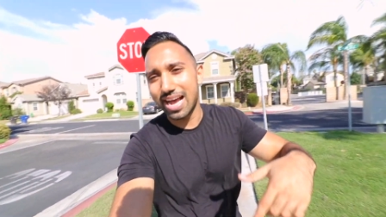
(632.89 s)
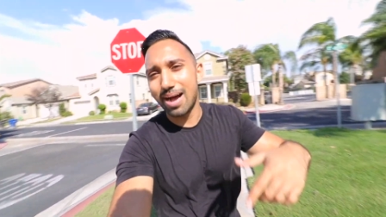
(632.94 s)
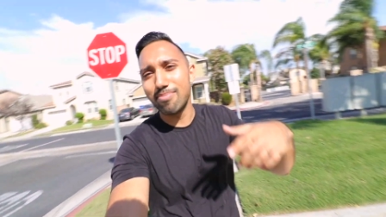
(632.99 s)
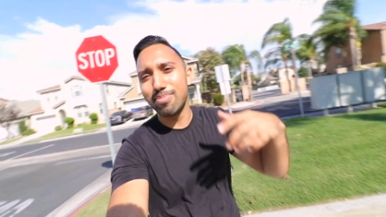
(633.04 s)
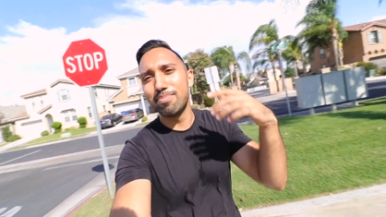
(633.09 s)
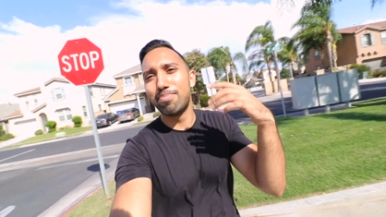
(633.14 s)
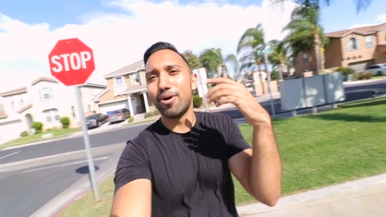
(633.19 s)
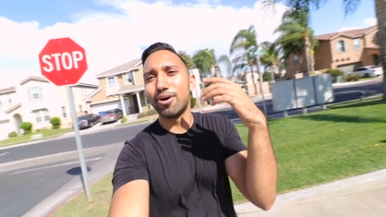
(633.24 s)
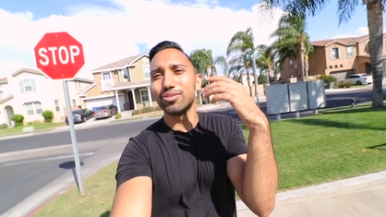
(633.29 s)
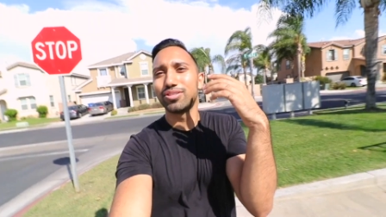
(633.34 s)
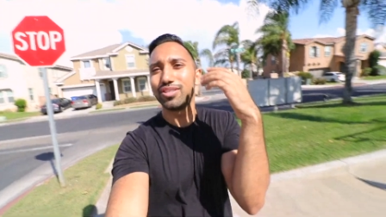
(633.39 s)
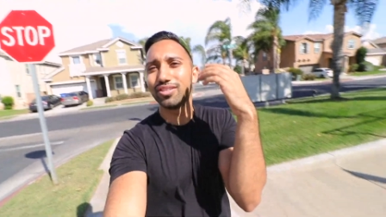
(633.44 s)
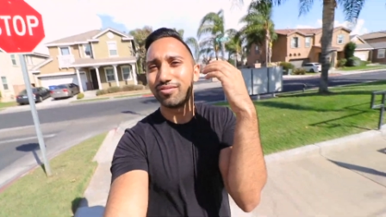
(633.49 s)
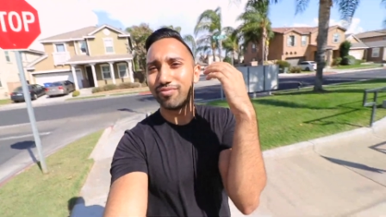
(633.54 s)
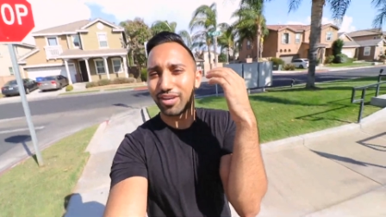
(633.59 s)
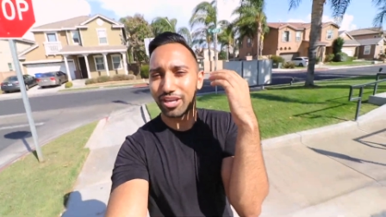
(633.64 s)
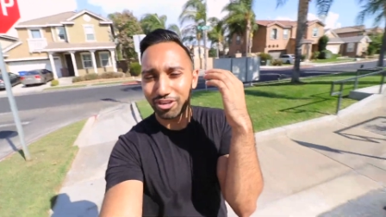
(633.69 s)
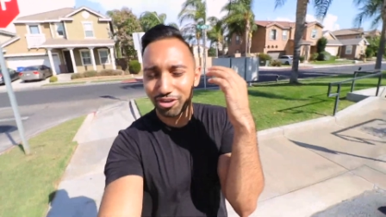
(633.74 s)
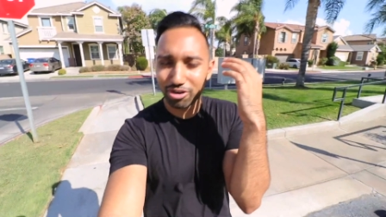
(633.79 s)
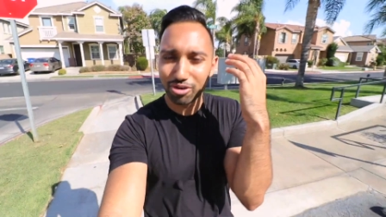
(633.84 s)
I'm gonna post this
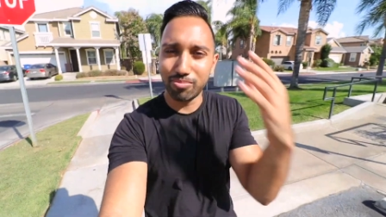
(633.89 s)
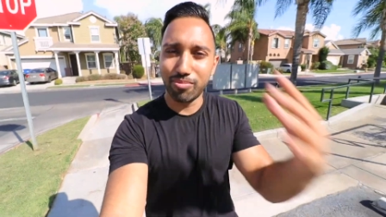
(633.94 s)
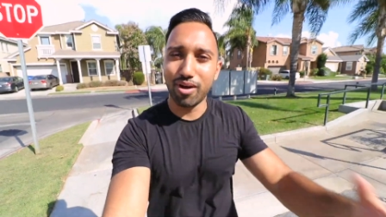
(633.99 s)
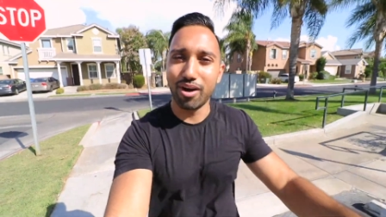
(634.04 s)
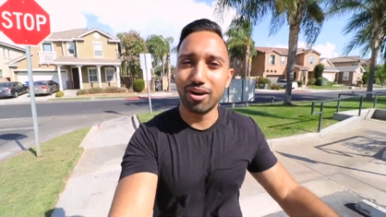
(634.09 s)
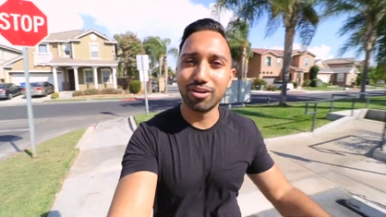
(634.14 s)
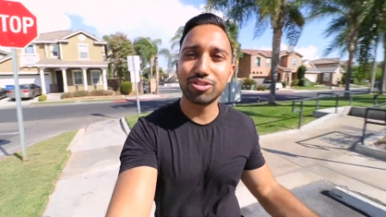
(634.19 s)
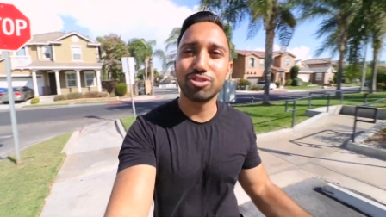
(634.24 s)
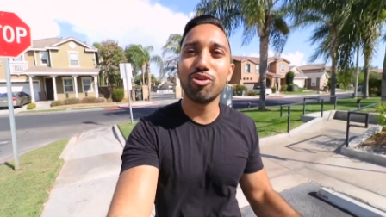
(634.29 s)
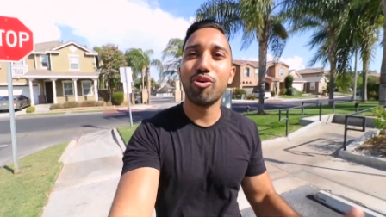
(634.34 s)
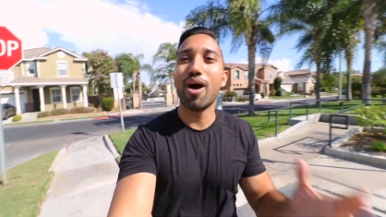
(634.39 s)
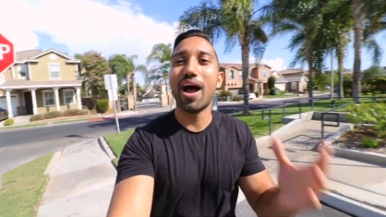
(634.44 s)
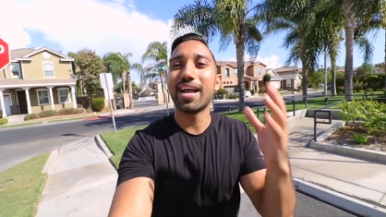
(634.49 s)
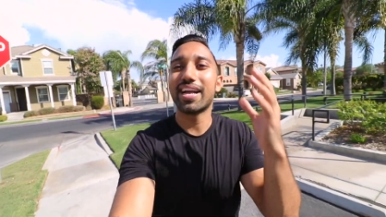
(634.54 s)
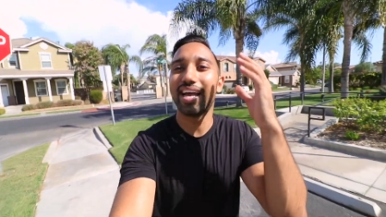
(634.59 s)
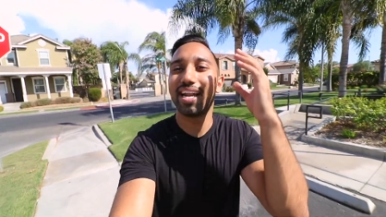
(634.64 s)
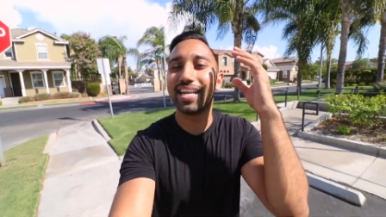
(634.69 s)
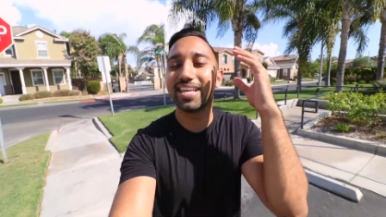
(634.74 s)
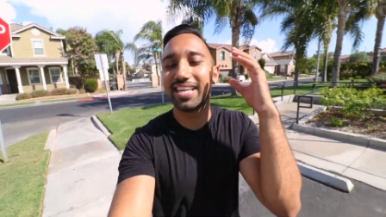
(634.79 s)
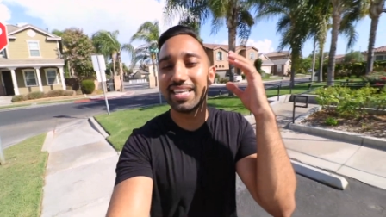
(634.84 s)
video tomorrow, so I
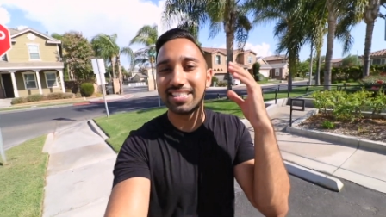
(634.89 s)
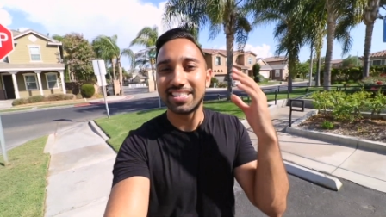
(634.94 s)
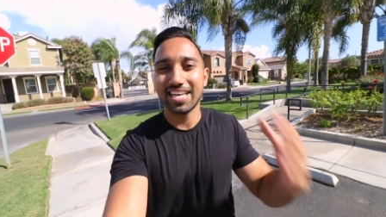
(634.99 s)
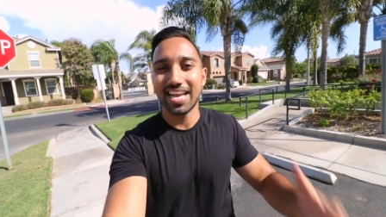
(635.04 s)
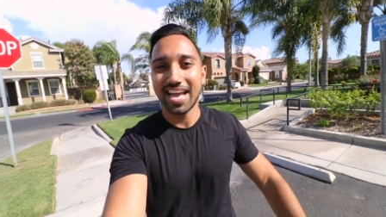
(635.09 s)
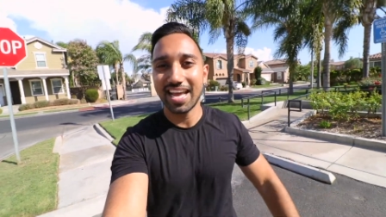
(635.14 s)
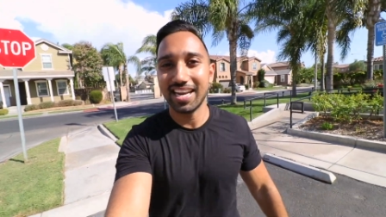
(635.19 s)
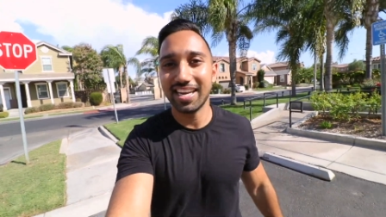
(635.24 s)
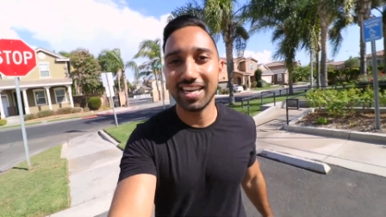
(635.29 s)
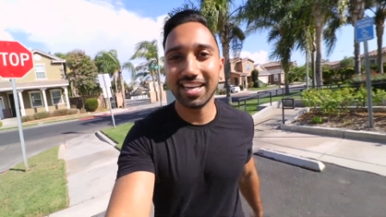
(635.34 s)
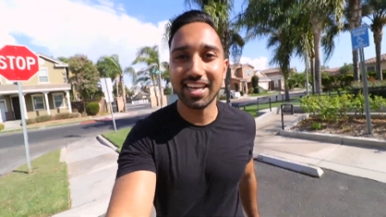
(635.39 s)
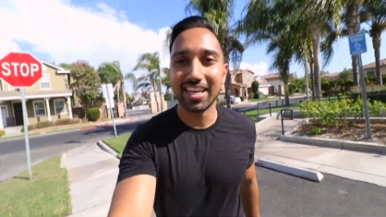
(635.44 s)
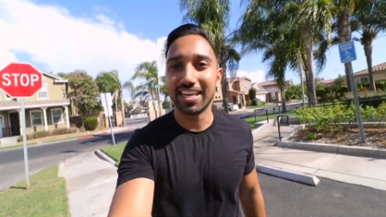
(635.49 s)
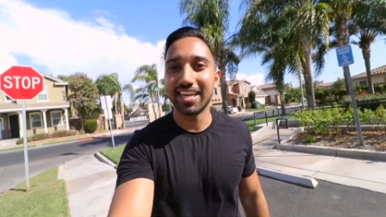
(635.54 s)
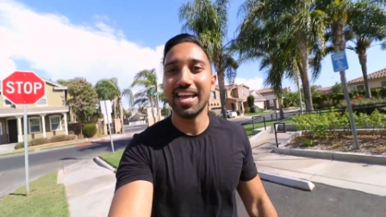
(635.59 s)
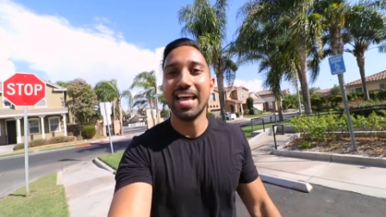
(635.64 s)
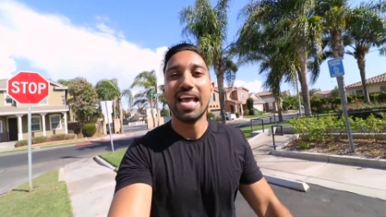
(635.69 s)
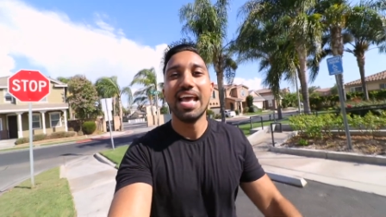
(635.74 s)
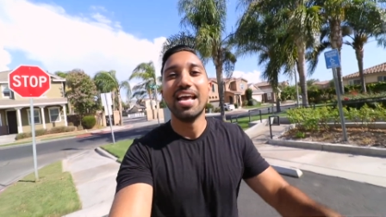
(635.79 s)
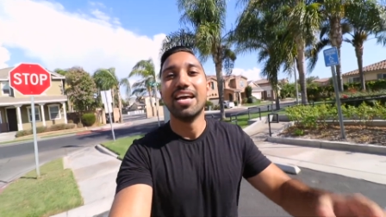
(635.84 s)
gotta get to editing.